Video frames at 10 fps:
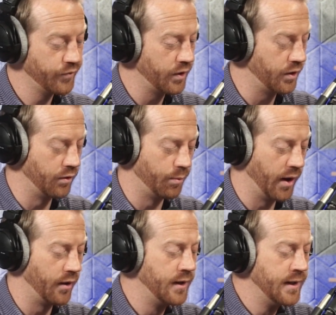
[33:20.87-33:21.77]
good
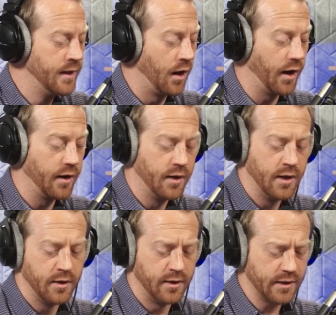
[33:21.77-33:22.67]
repair. All right,
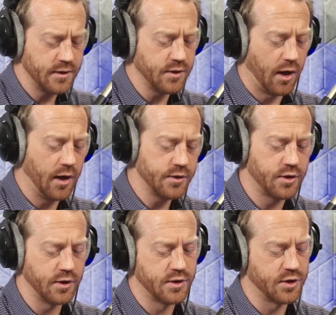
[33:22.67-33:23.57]
next is
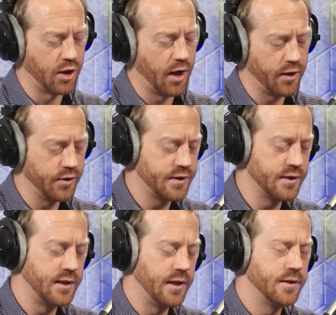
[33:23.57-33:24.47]
Osgood-Schlatter's
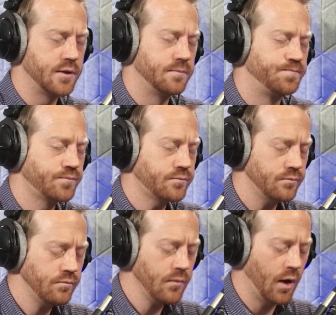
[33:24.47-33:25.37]
disease.
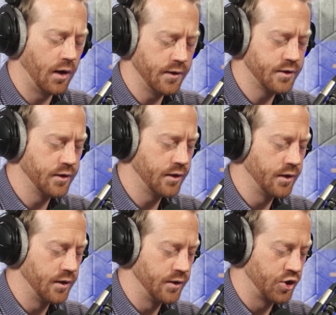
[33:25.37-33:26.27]

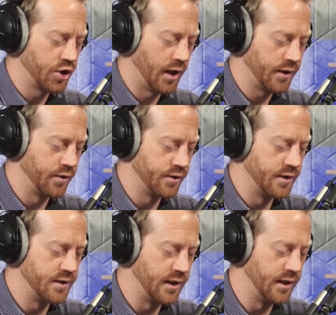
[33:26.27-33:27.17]
Osgood-Schlatter's
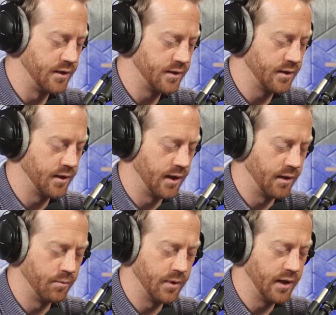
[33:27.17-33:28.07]
disease
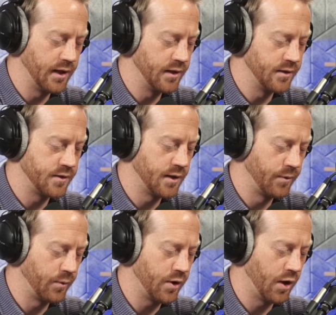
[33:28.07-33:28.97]
is
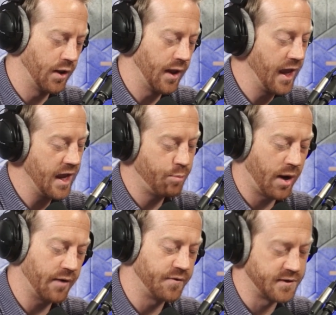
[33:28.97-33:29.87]
something we call
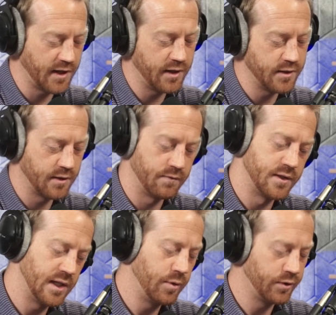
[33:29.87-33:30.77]
apophysitis of the
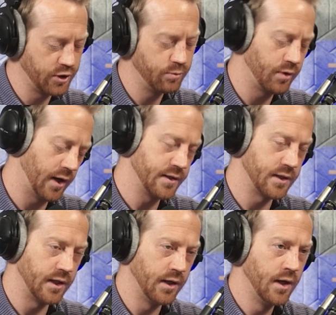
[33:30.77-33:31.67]
tibial
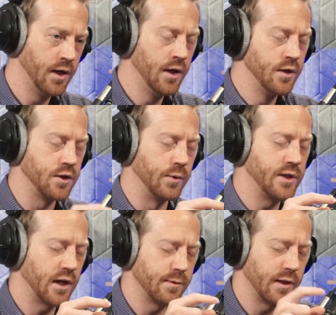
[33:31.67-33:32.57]
tuberosity. So we
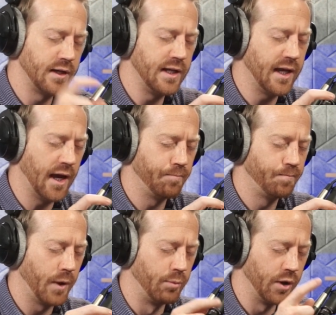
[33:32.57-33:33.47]
talked about the kneecap.
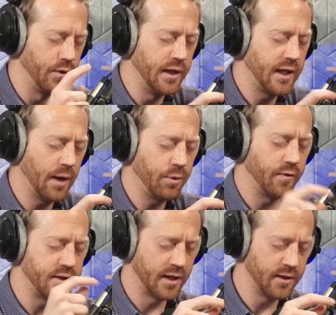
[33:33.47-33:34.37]
Below the kneecap, you have
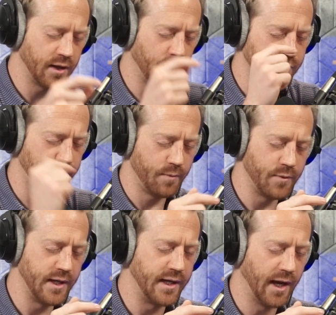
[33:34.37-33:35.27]
a tendon that goes from
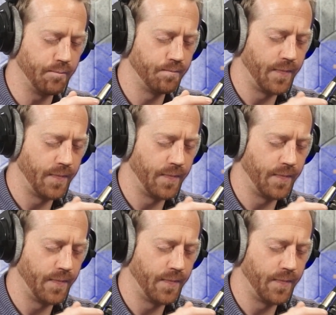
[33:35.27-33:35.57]
the kneecap